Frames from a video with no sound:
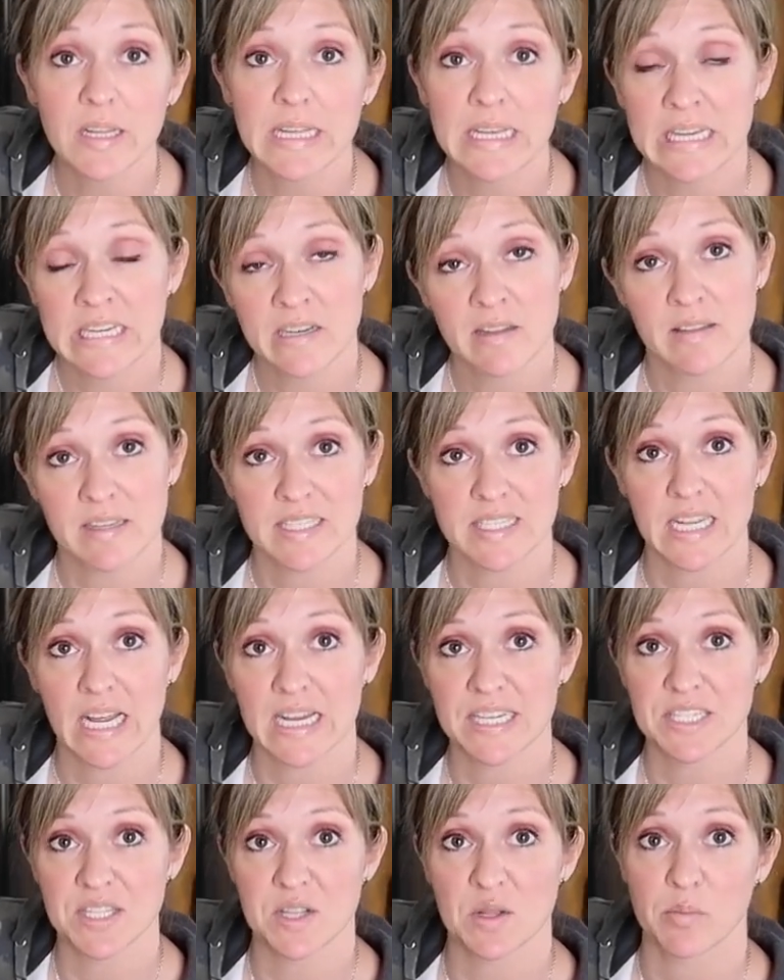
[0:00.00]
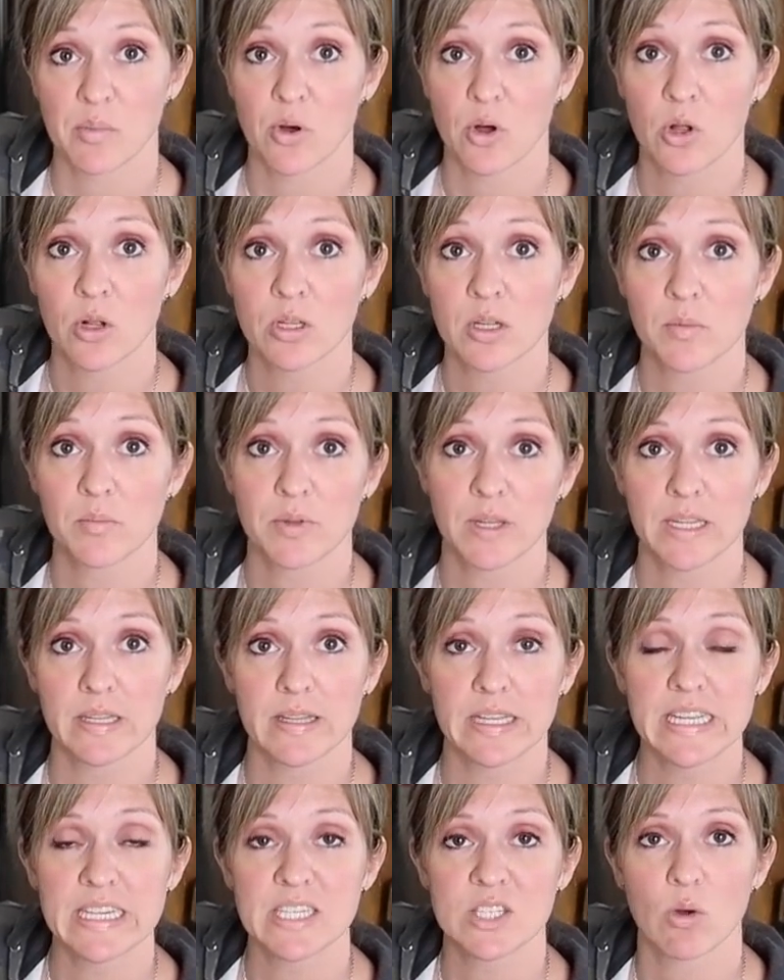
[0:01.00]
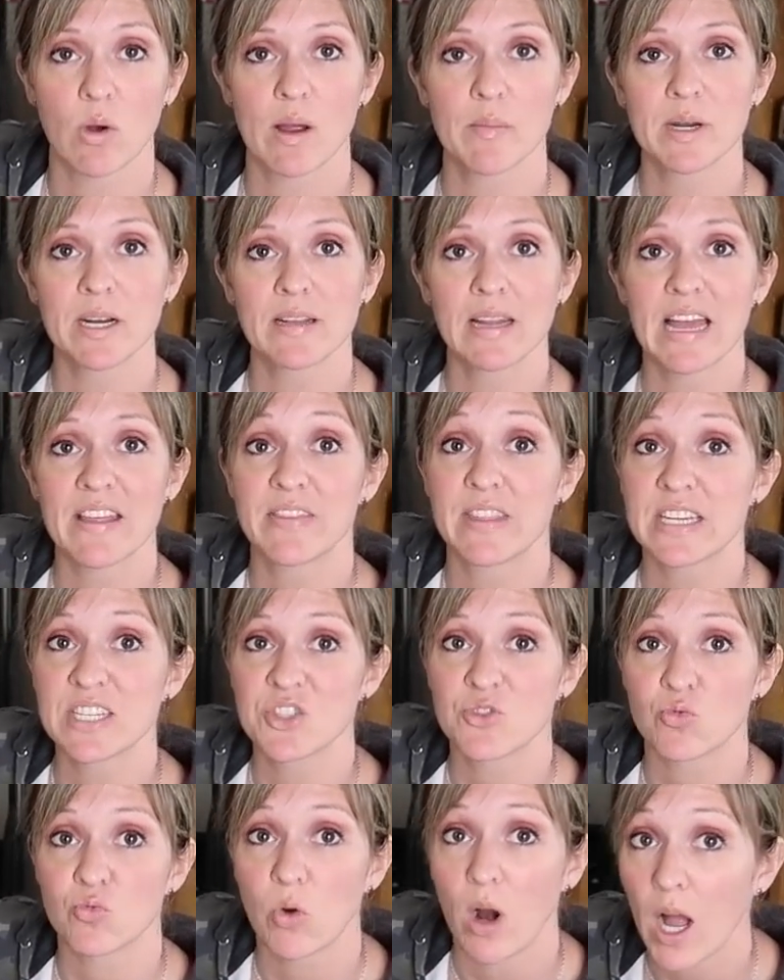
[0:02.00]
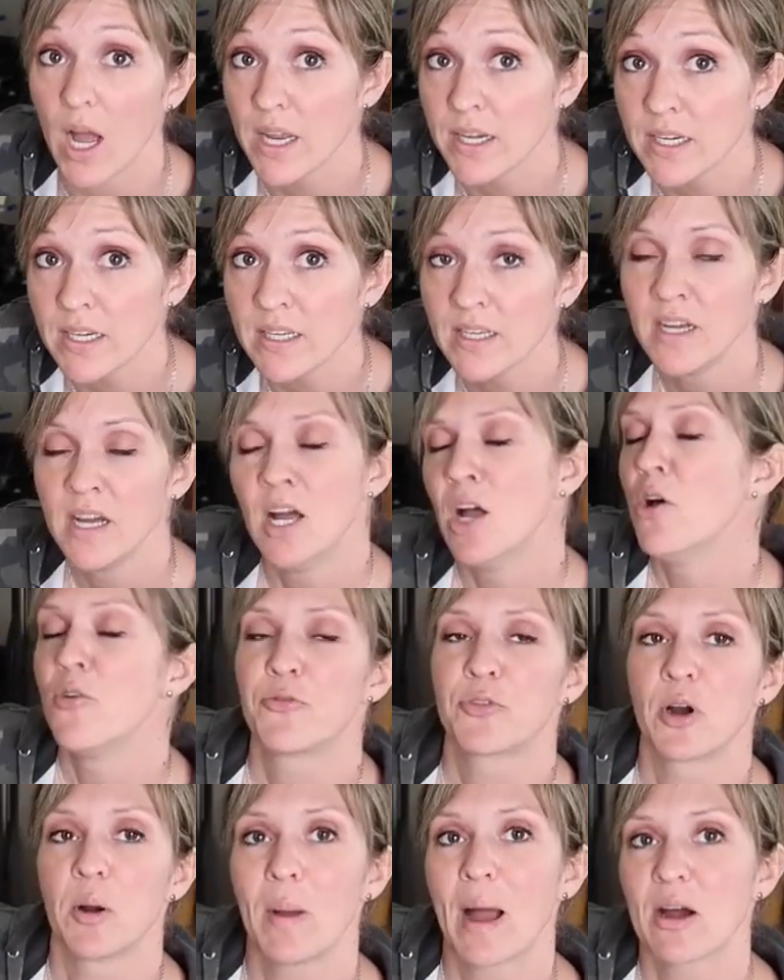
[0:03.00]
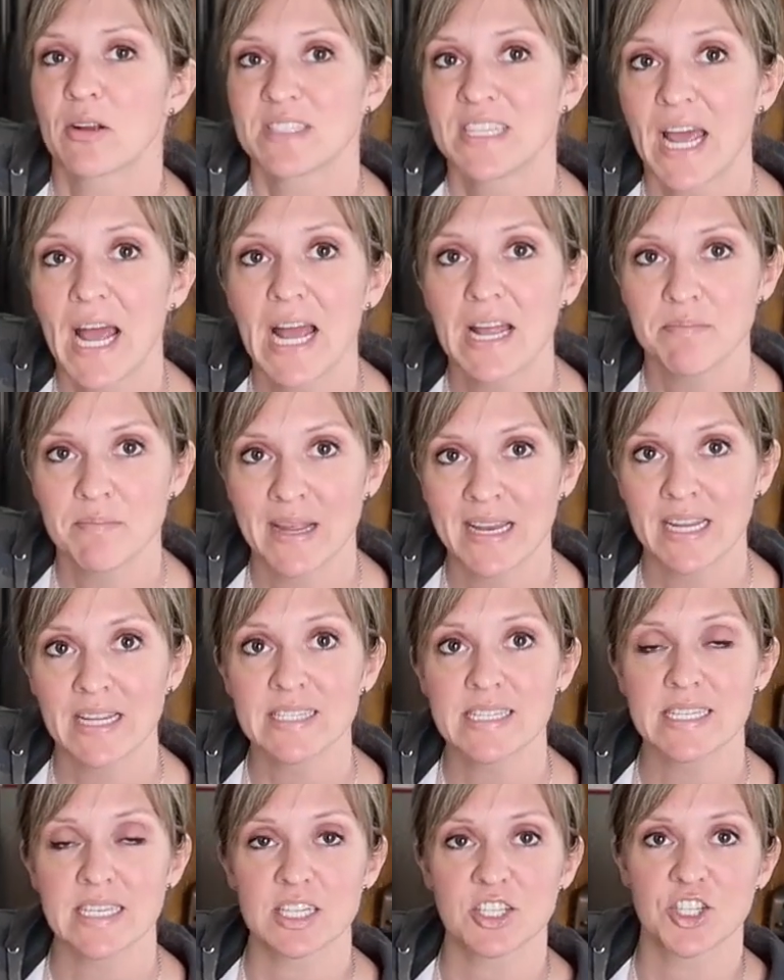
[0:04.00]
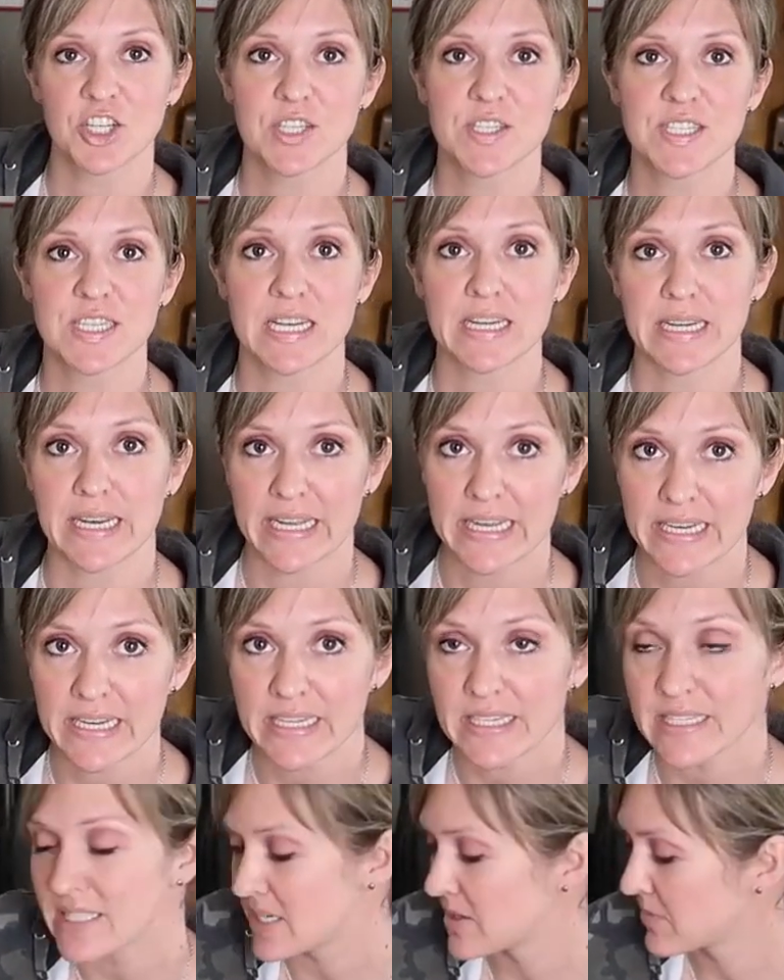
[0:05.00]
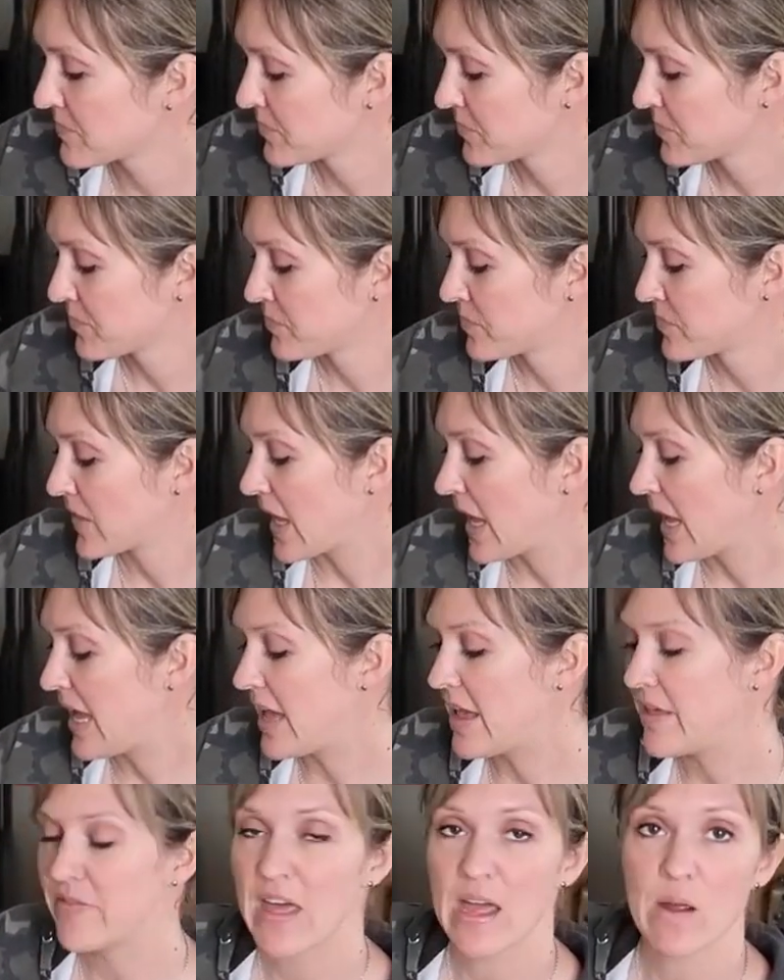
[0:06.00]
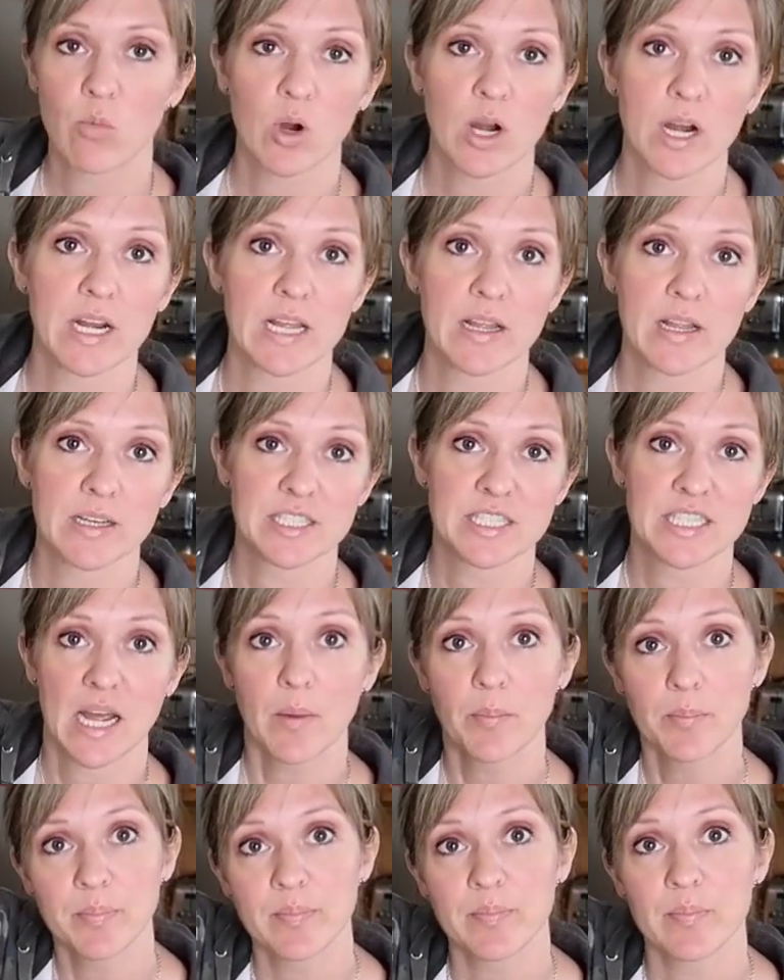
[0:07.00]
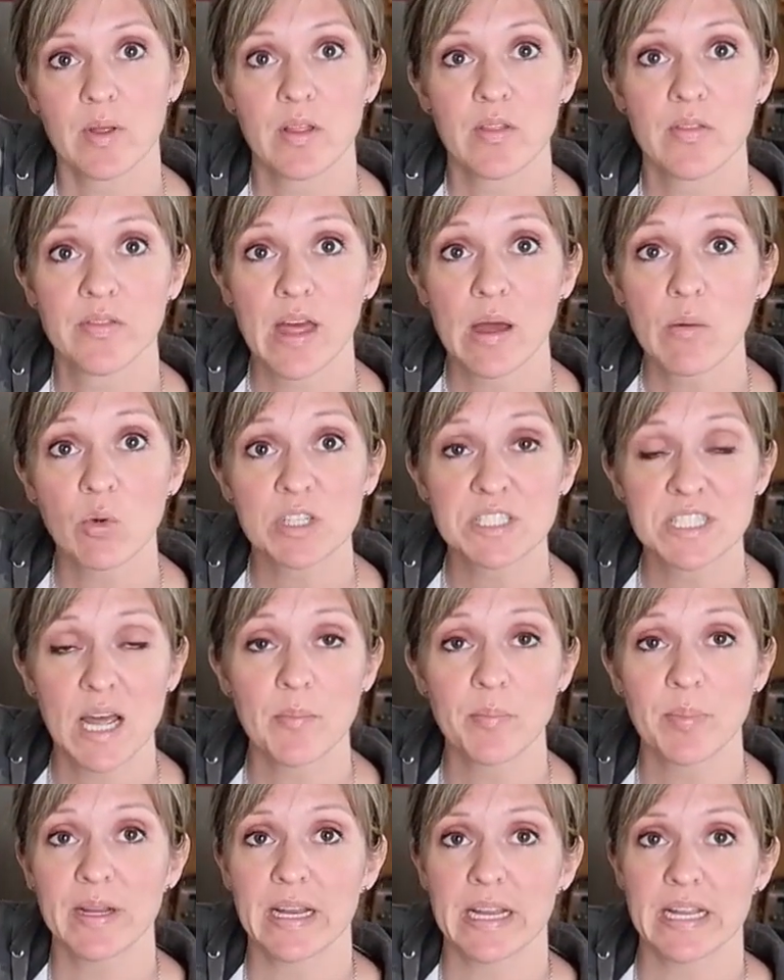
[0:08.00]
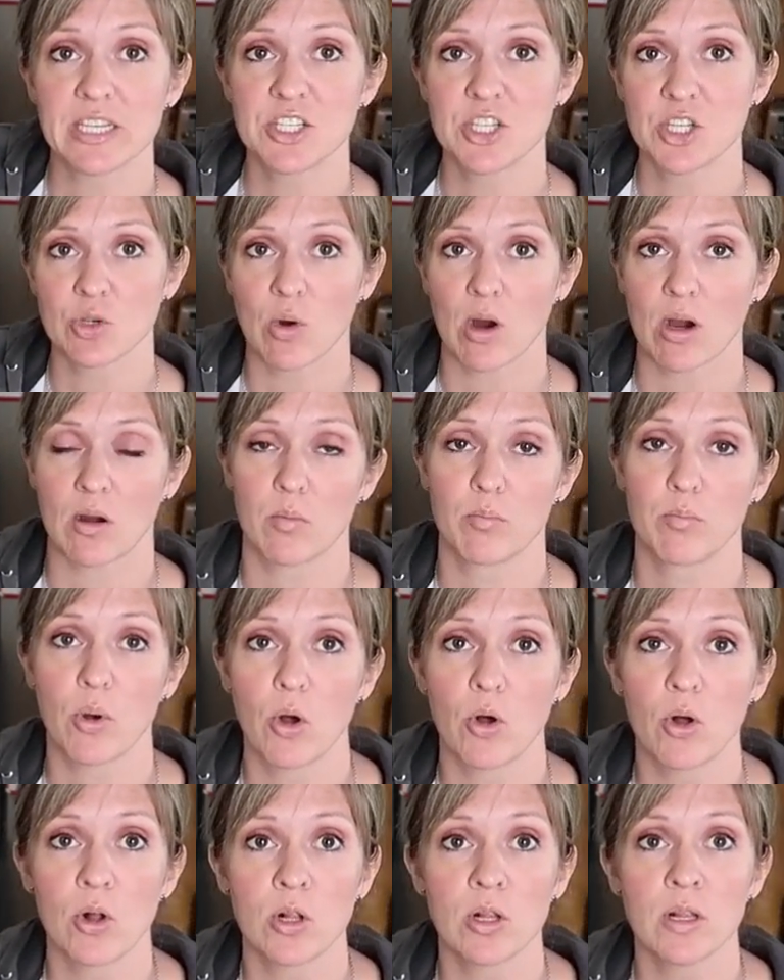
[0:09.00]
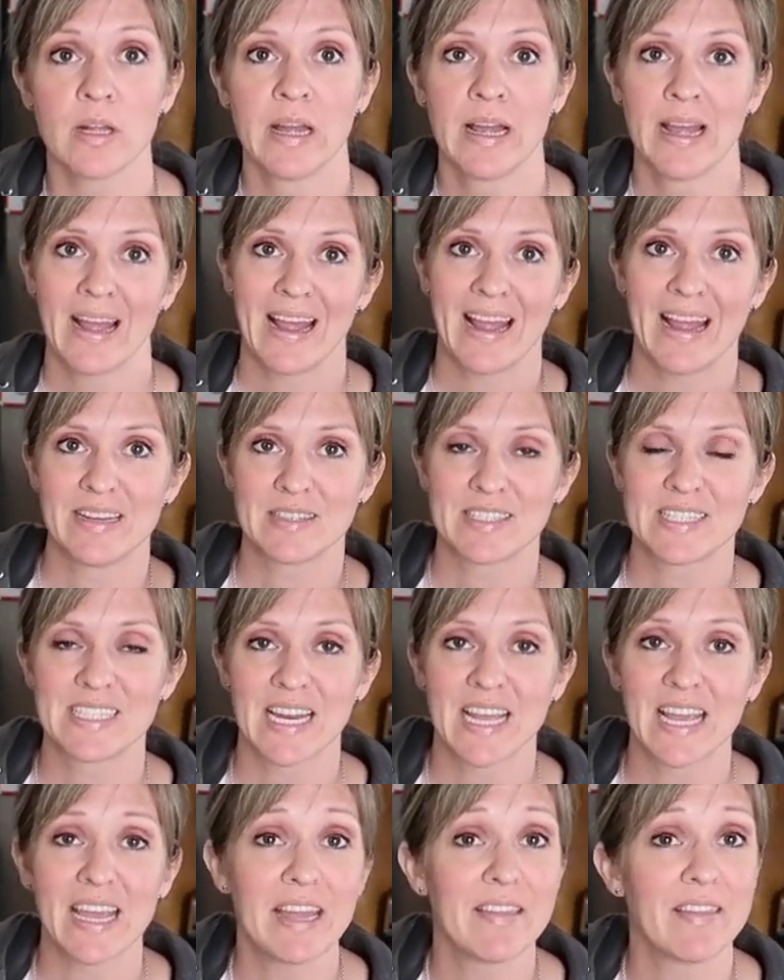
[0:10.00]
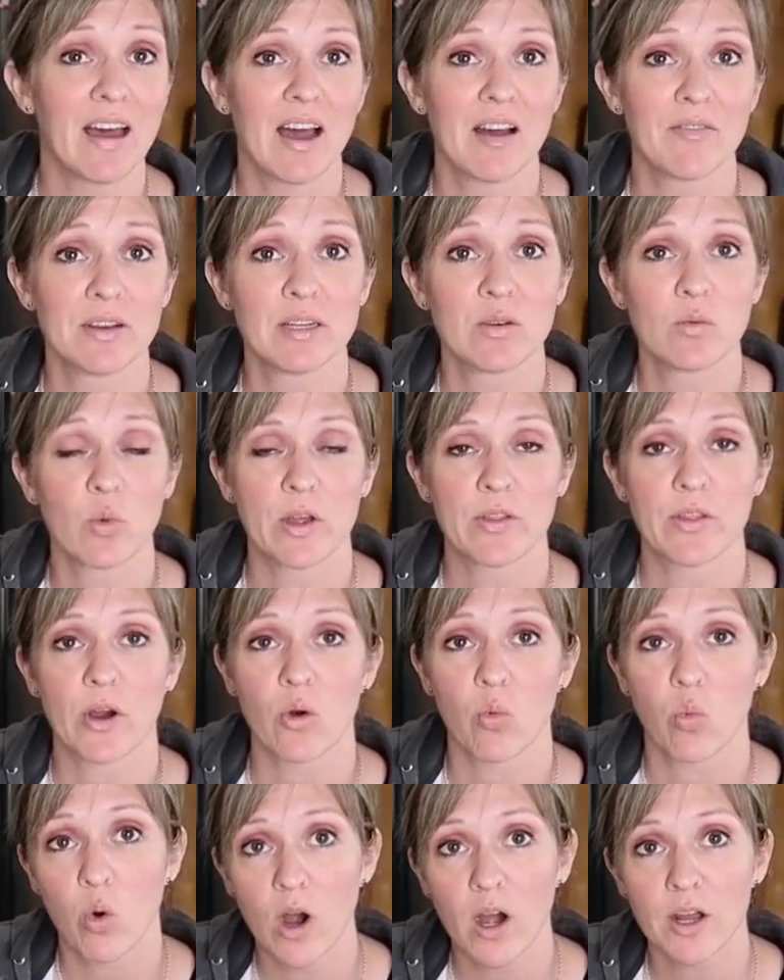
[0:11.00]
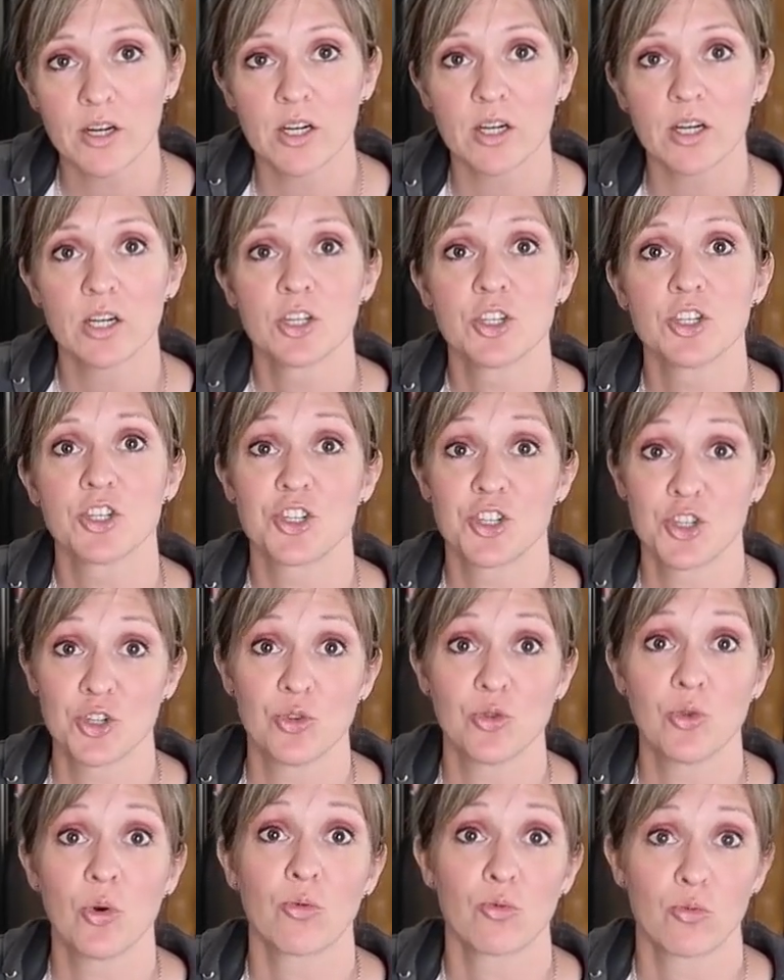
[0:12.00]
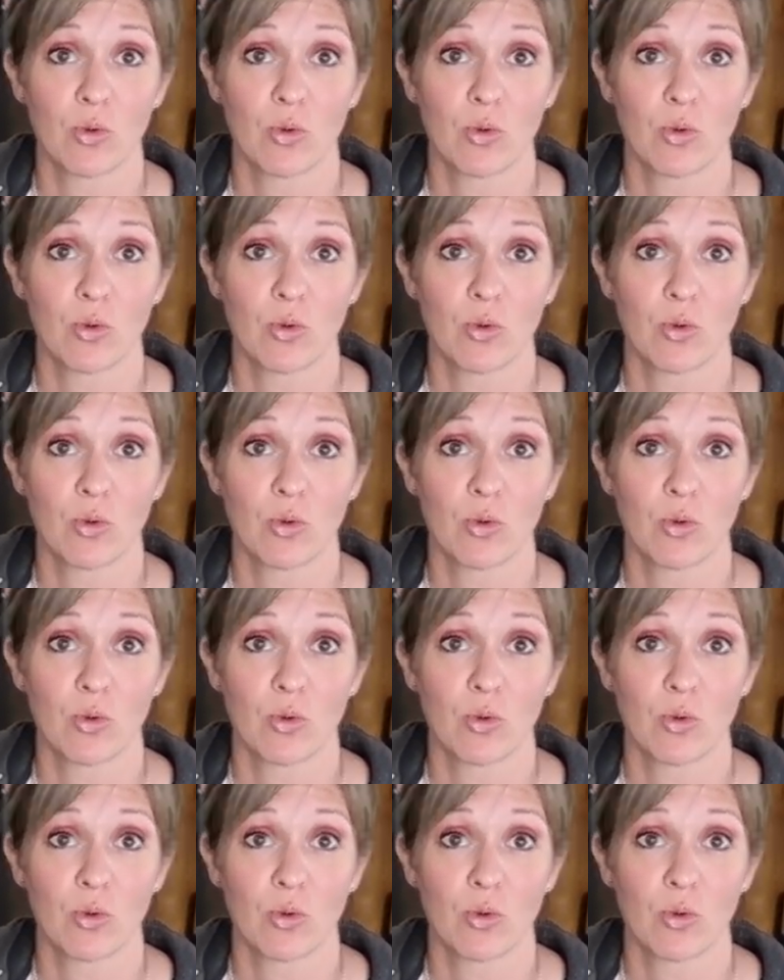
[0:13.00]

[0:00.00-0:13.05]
cleaned the sides of the bowl completely, so I'm gonna let this run for about 10 minutes just to knead it. And then we're gonna dump, then we'll dump it into our bowl and stick it in the oven with our water to